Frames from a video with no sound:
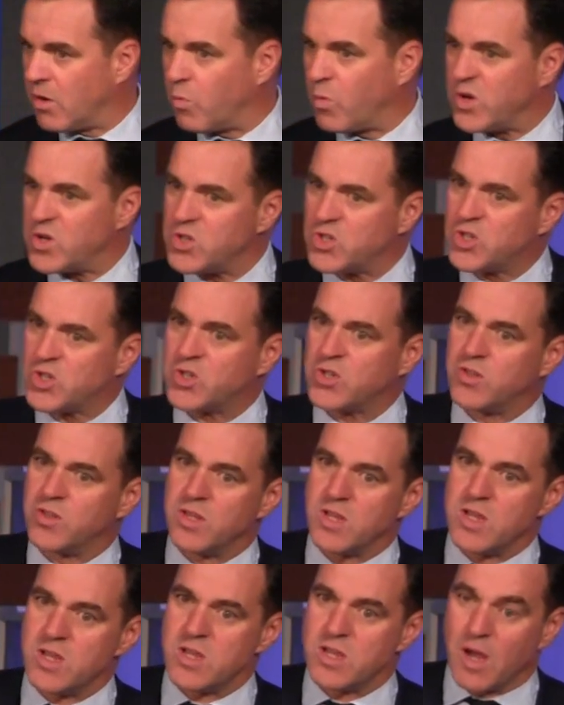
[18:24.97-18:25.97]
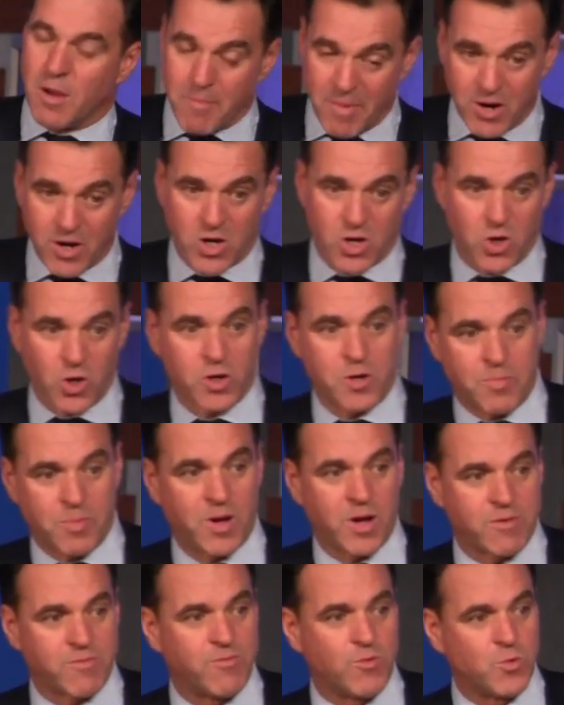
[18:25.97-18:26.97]
which the American
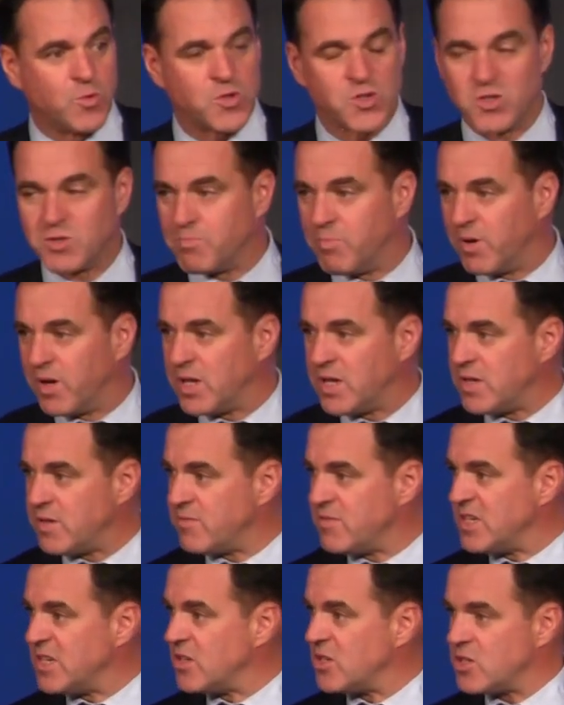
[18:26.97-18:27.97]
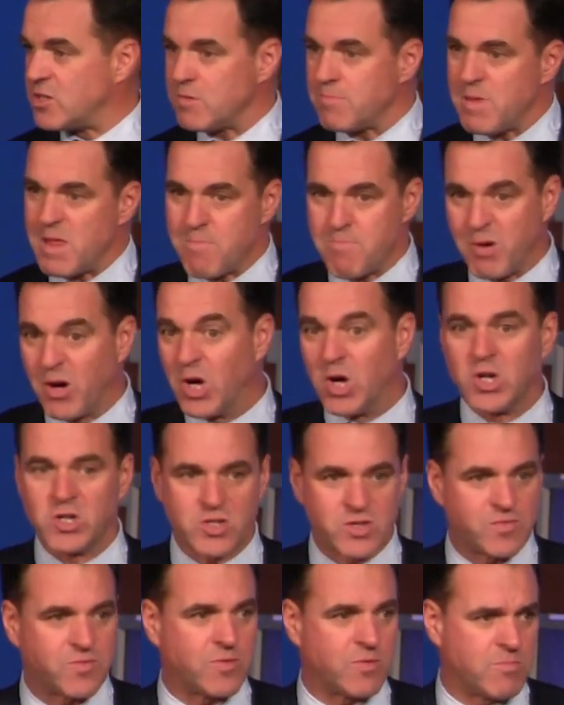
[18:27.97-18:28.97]
occupying forces believed needed to be
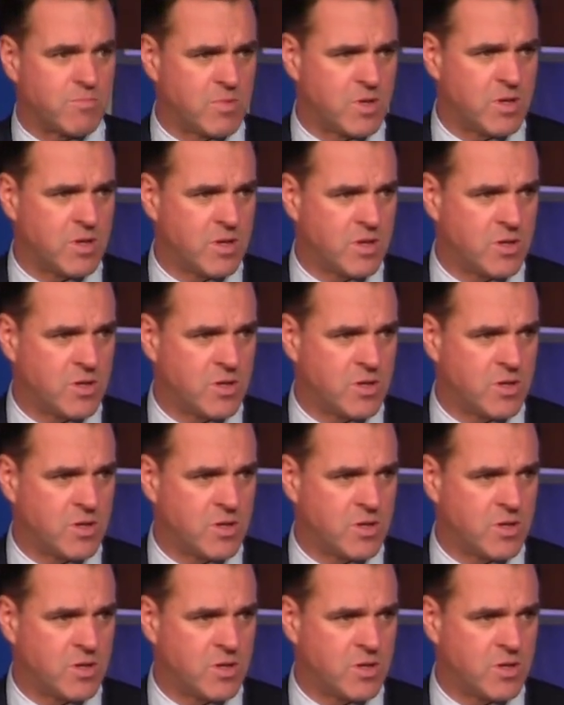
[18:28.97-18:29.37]
purged from